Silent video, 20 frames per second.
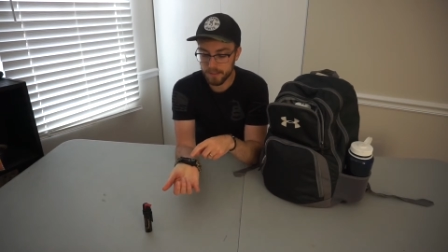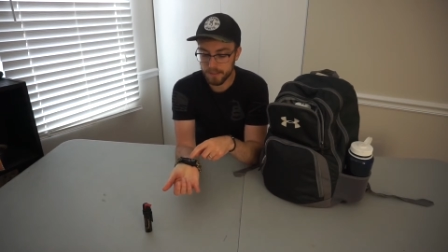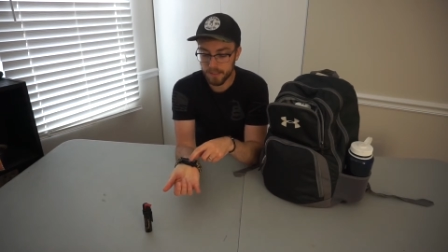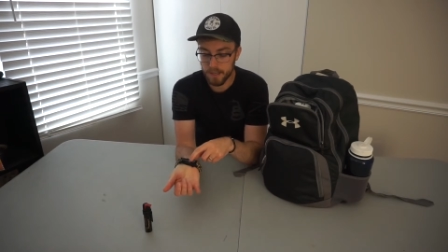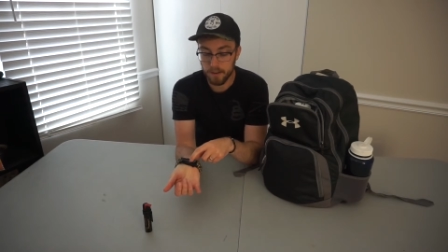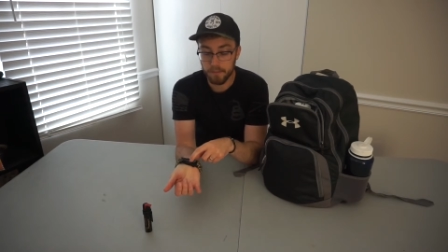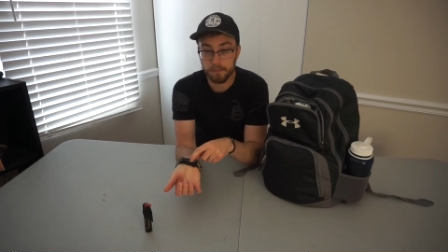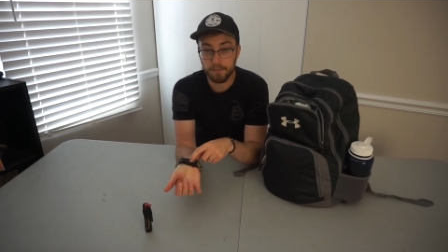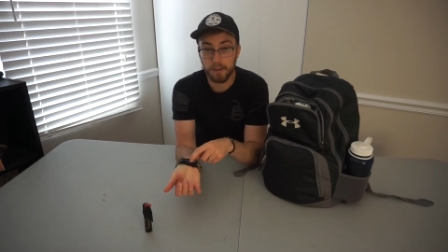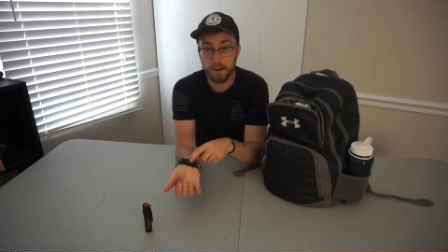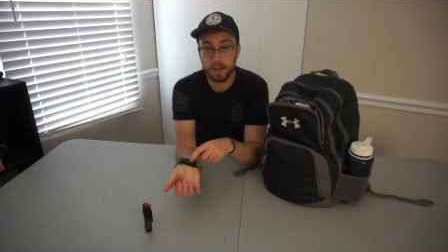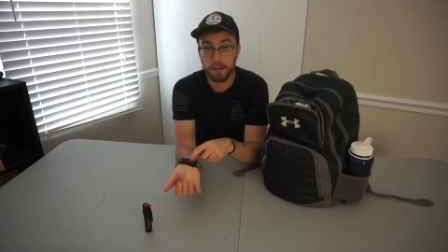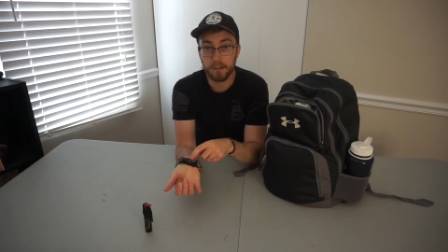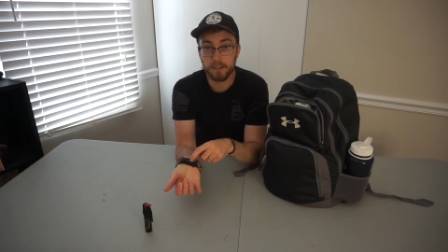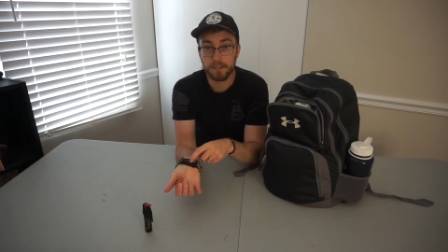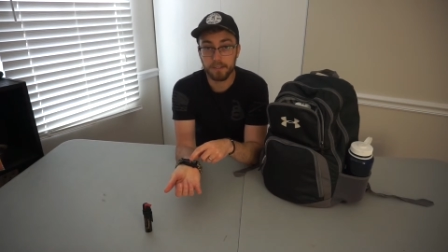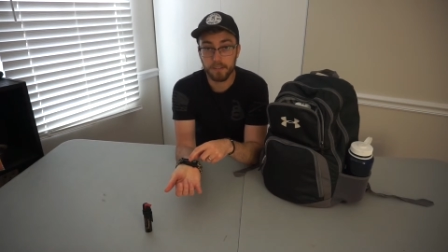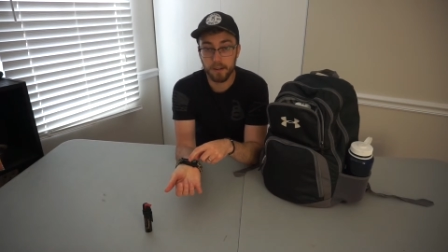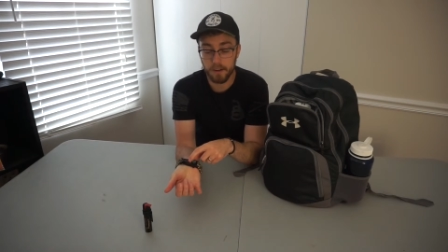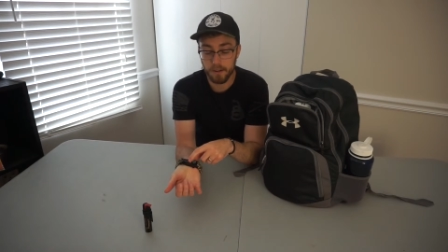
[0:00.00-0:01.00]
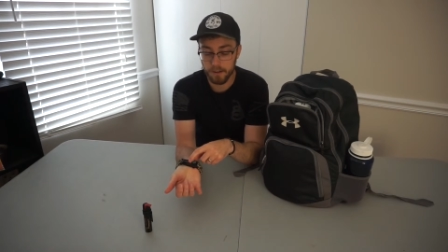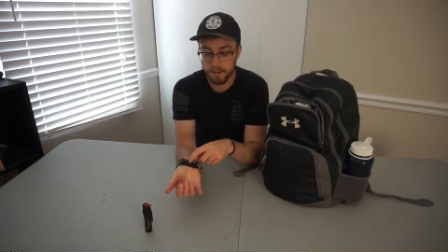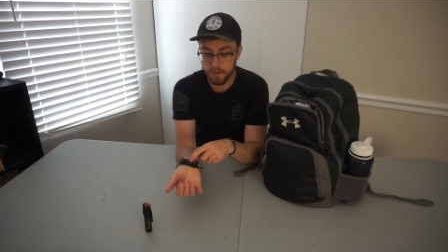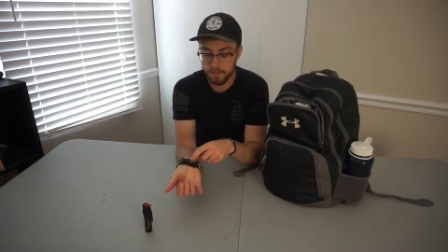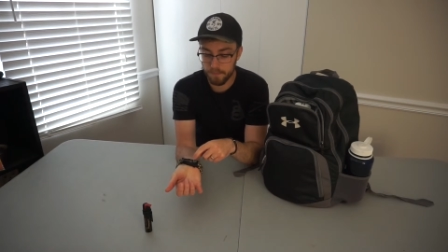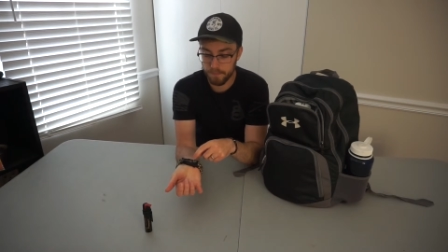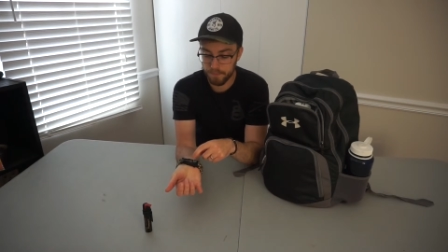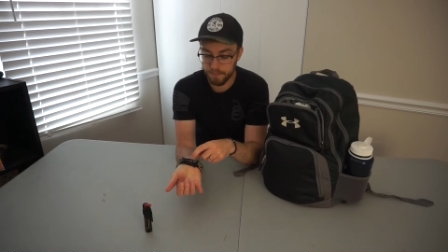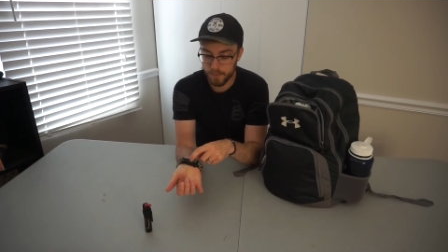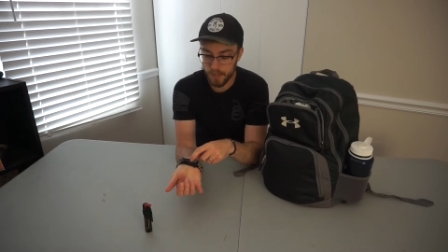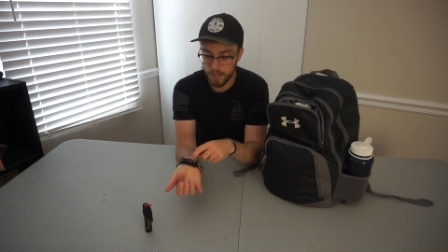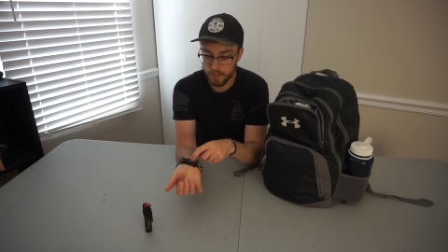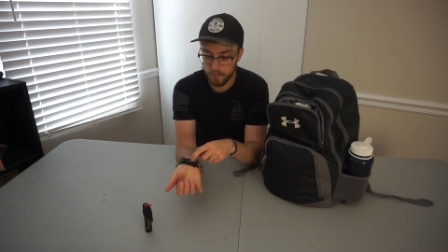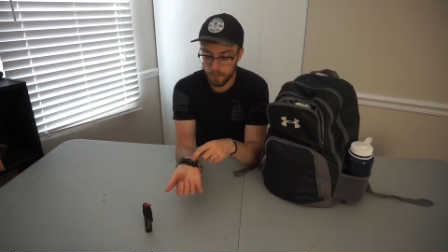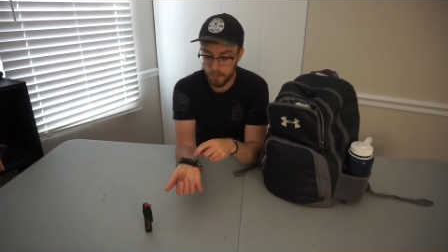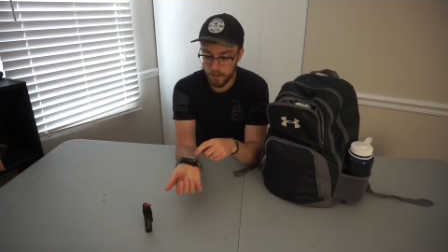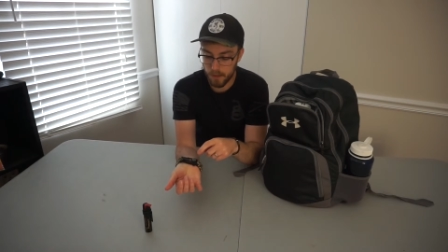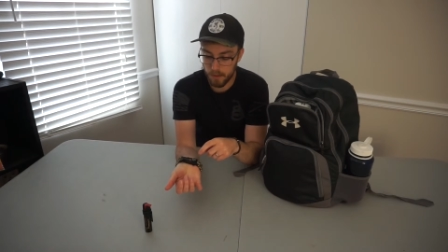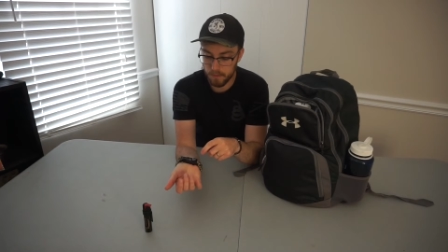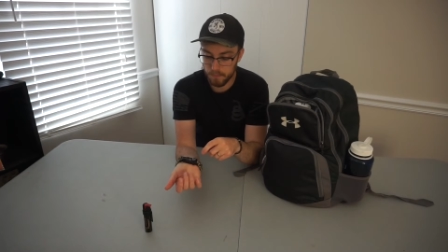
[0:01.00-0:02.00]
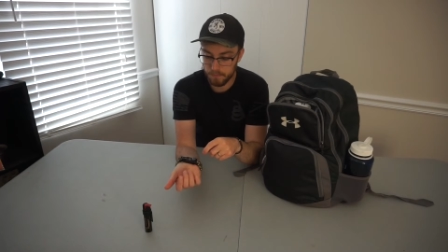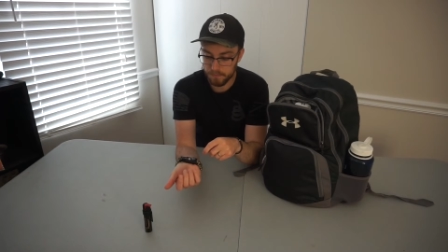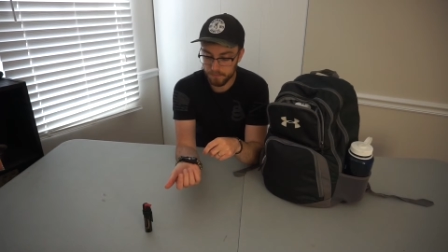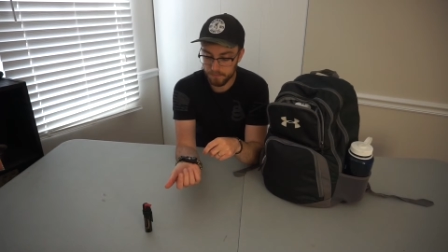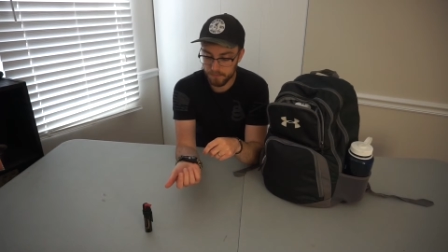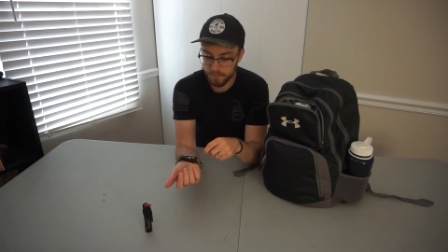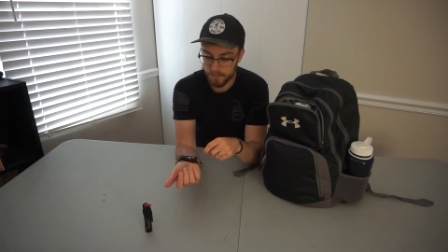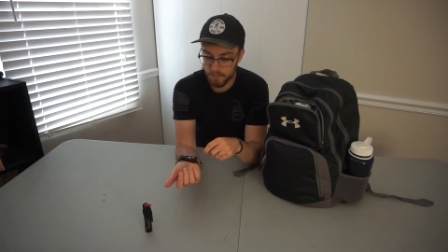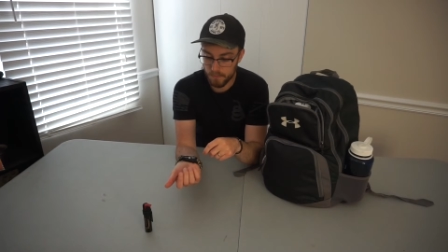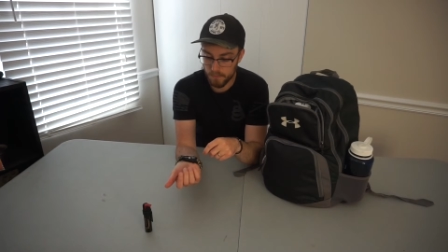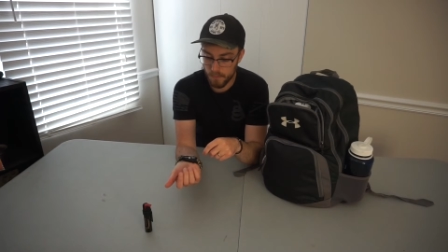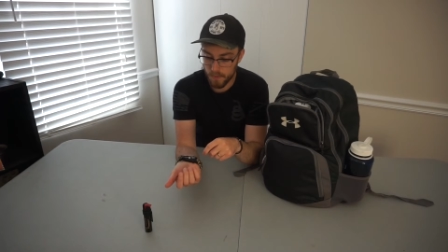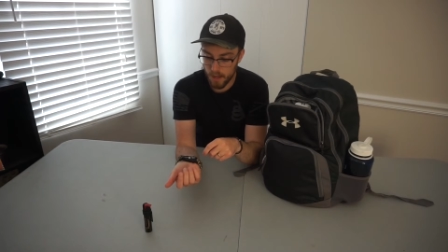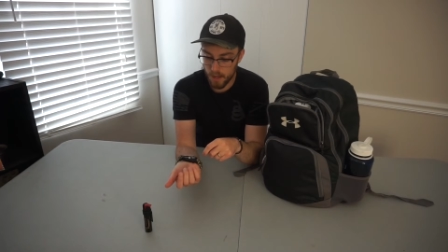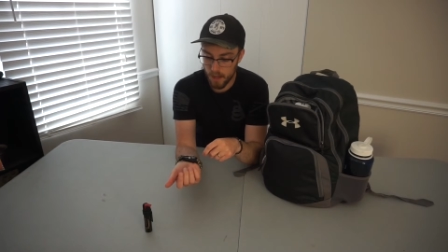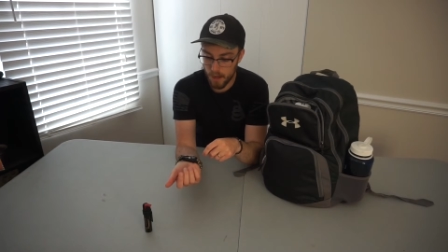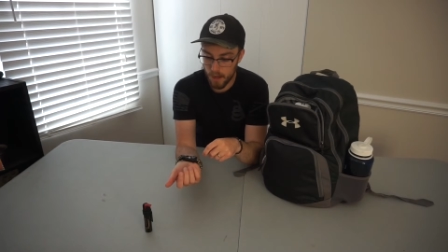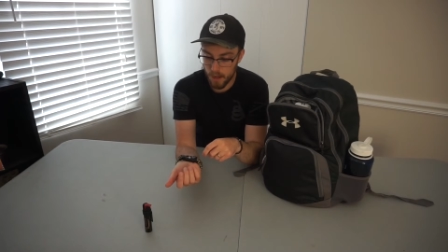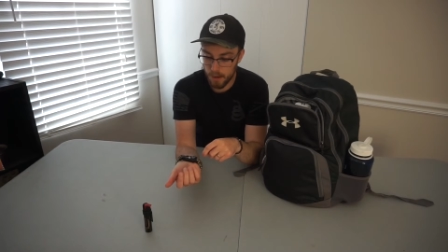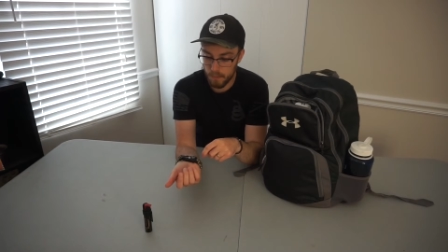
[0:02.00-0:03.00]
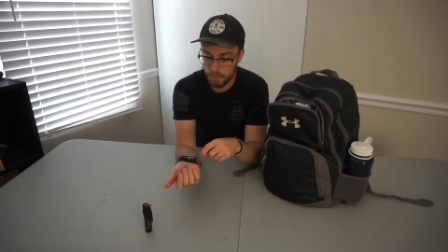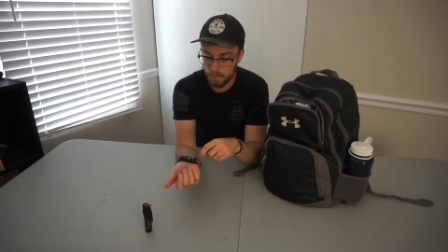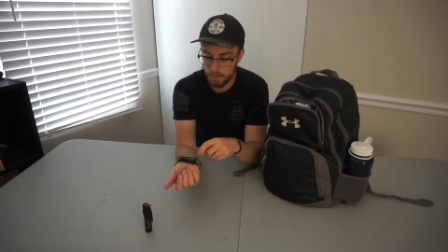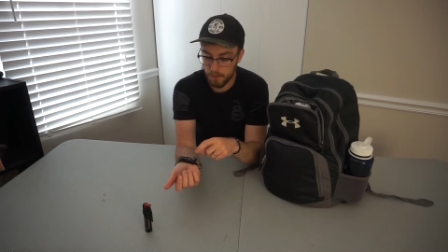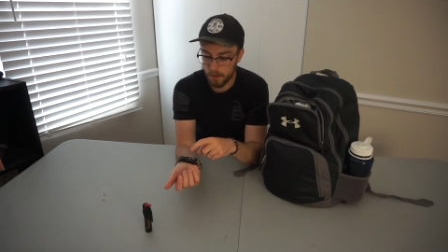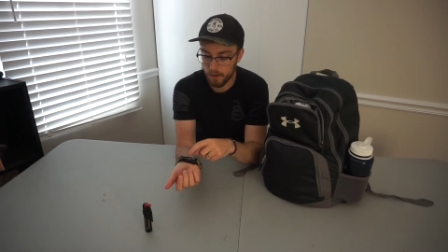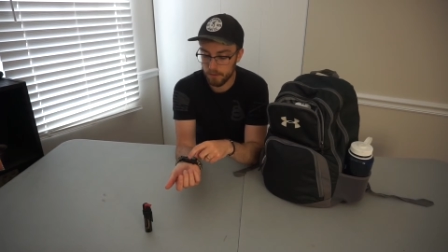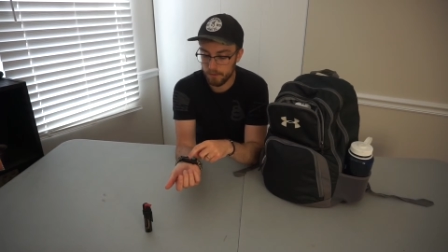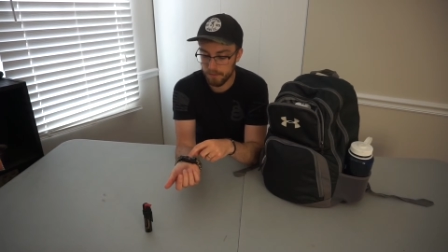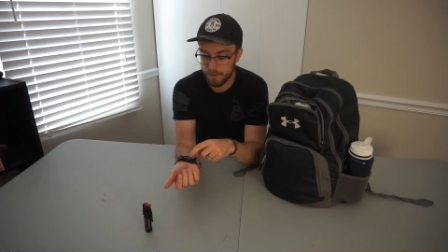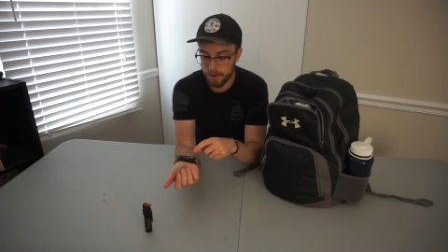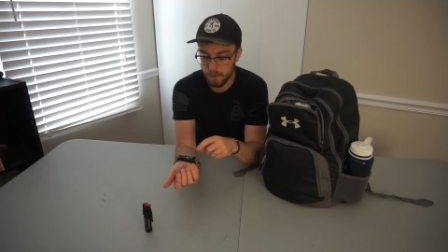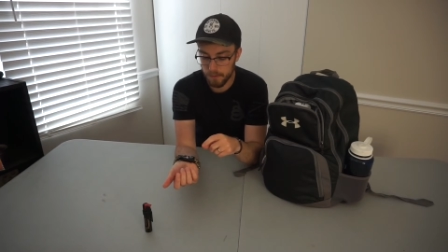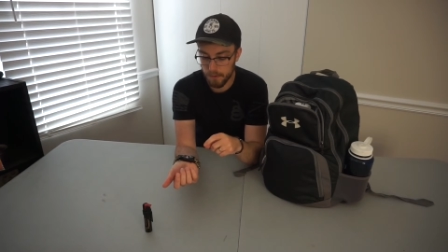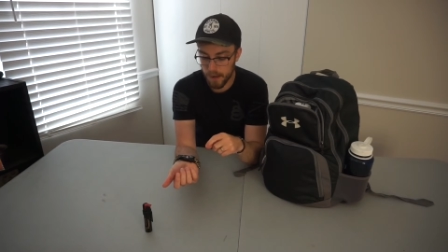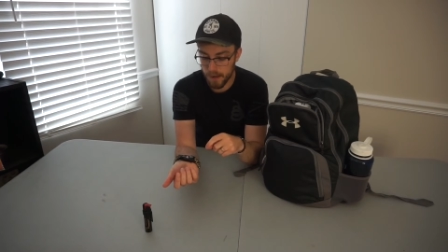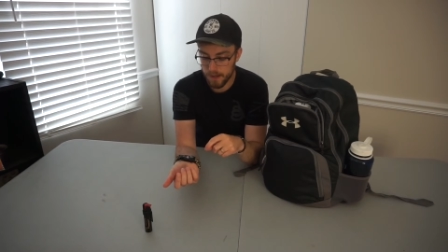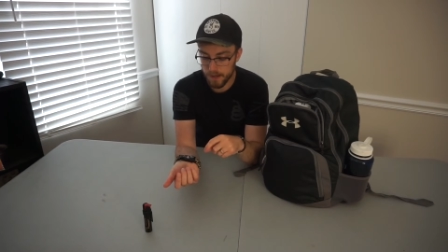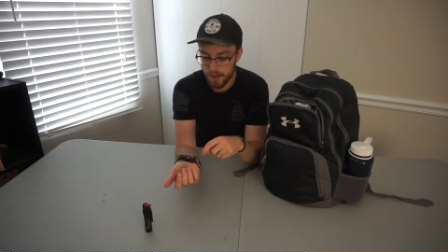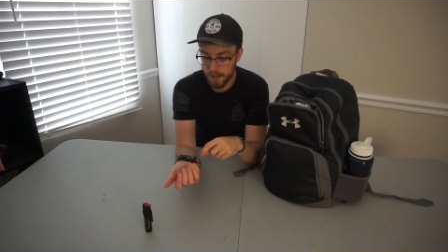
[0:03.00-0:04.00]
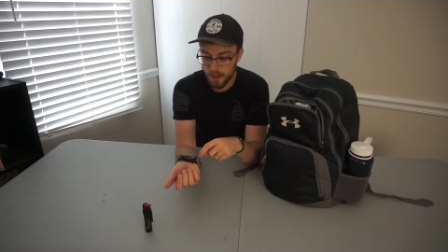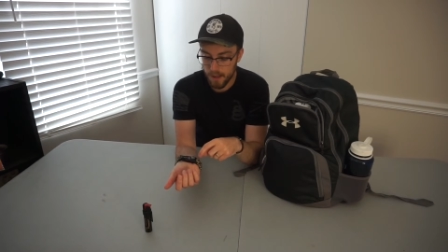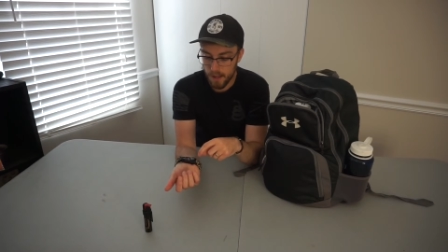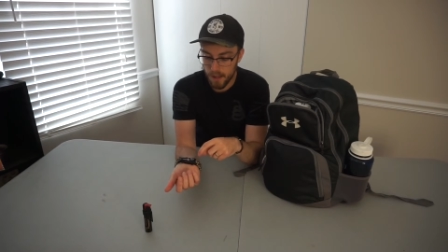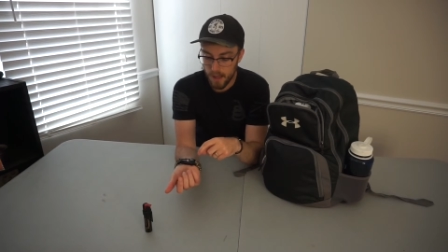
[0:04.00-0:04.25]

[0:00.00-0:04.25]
It's got a fire starter as well, or a ferro rod.